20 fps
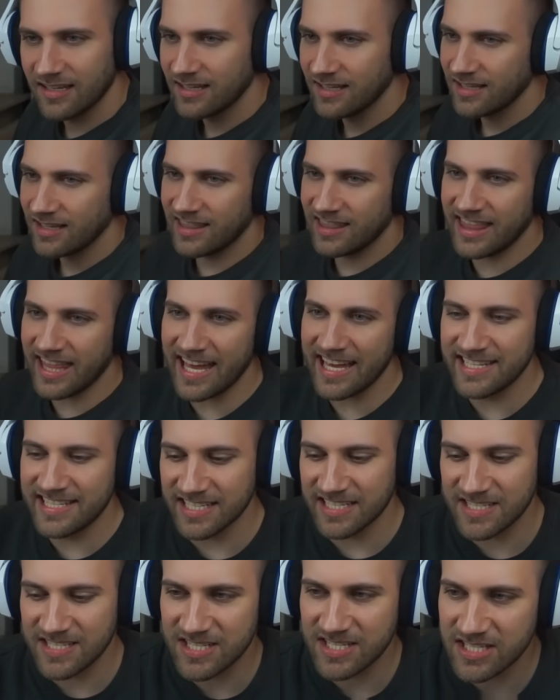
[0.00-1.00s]
They
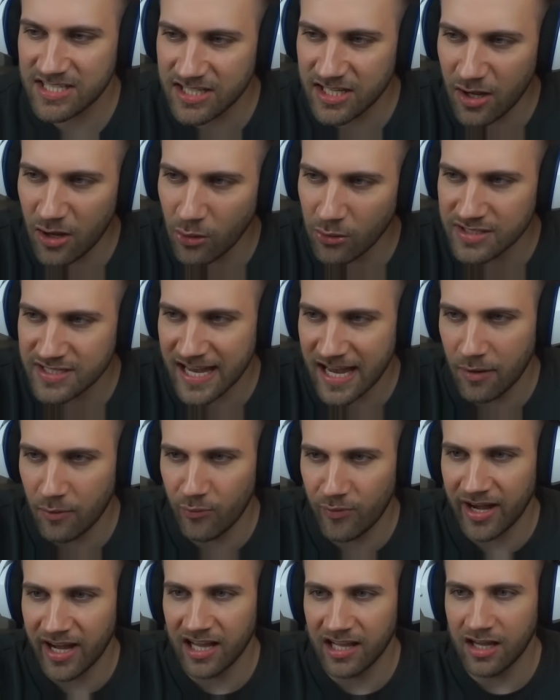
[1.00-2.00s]
did so damn
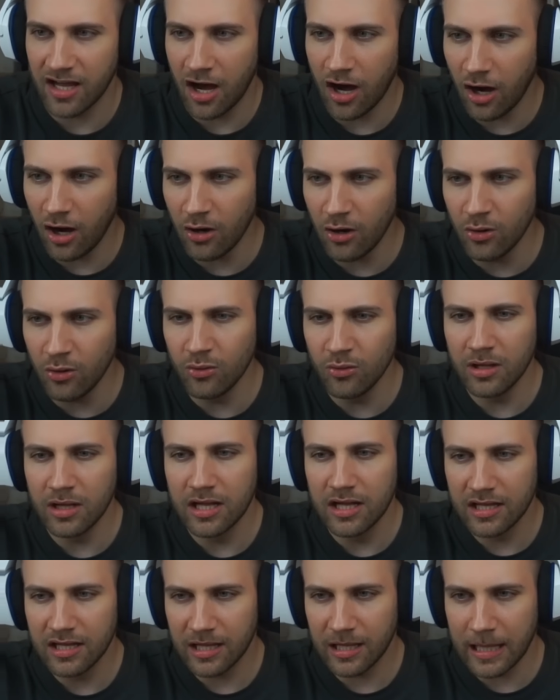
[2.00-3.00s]
well.
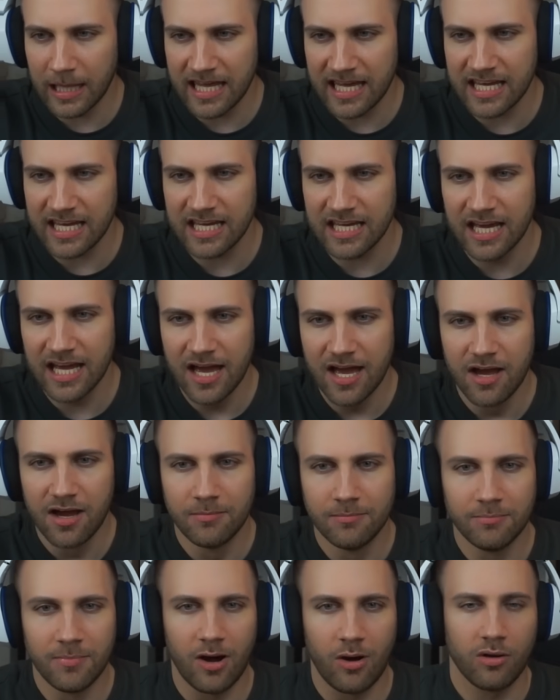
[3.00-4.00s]
Holy
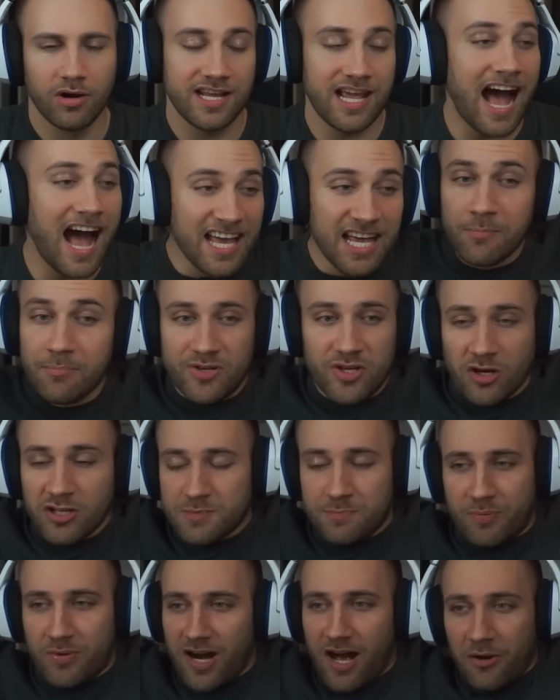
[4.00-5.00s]
moly. I am beyond
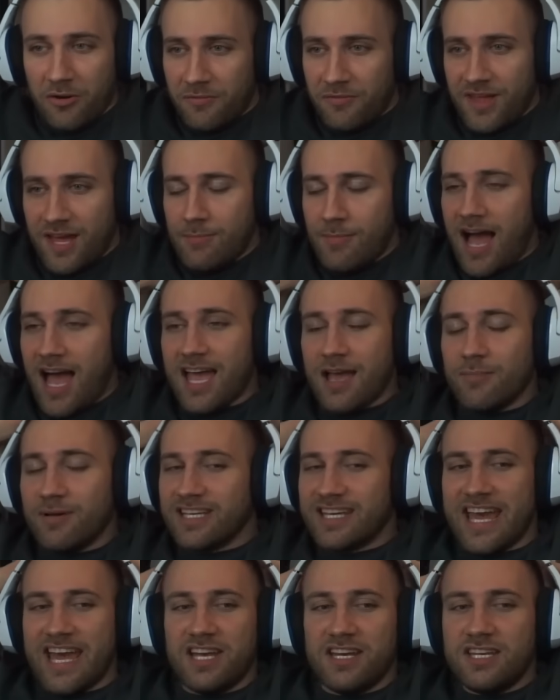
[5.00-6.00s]
proud of them. I am
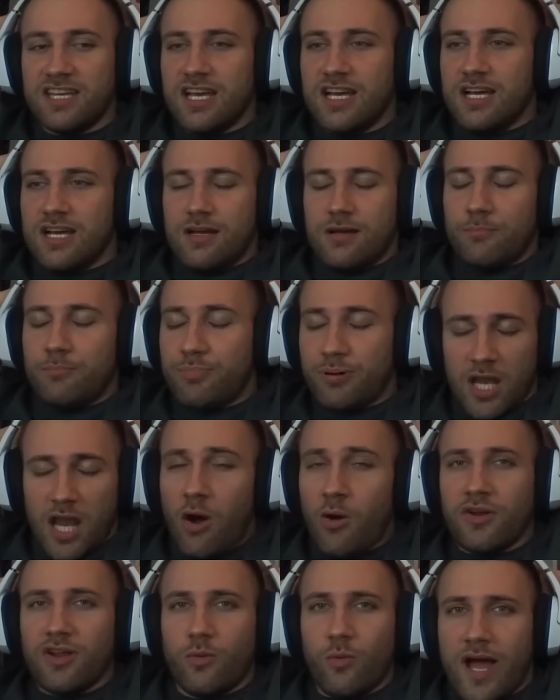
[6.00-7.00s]
again
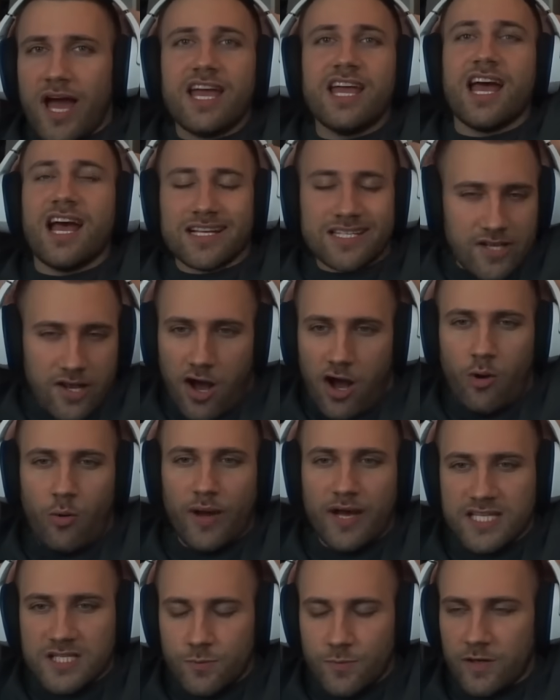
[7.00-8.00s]
blown away as
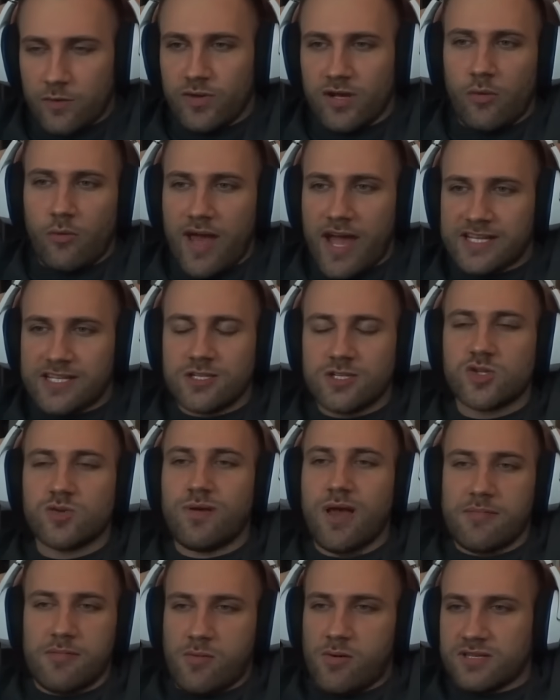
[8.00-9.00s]
always when we are reacting to
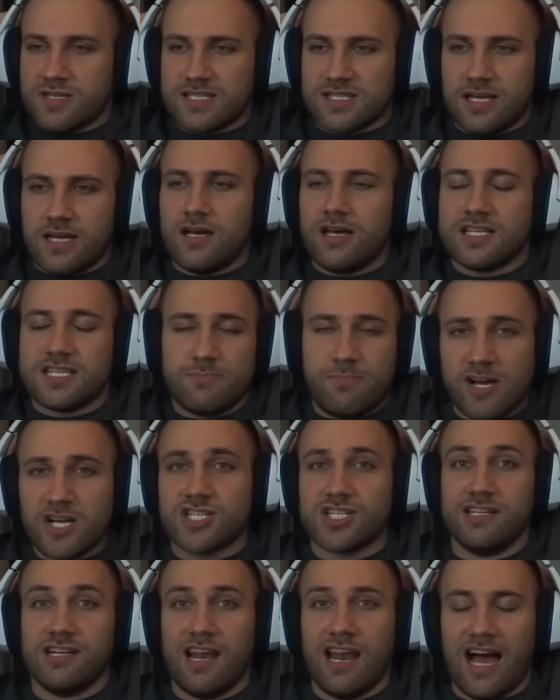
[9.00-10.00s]
BABYMONSTER,
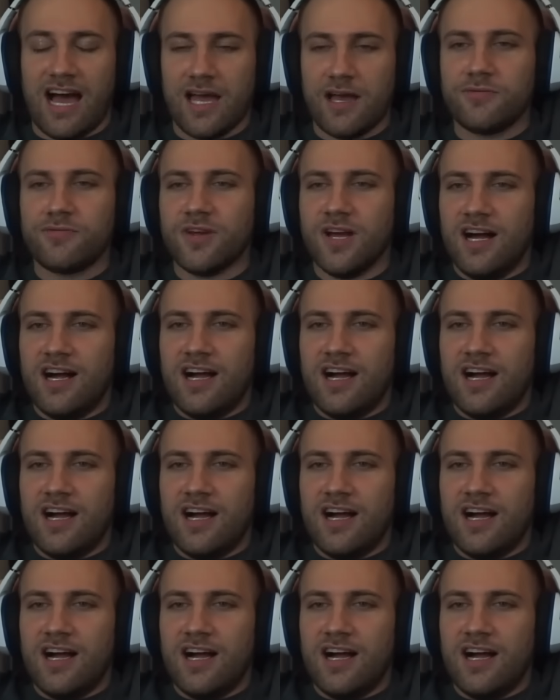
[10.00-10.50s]
especially live.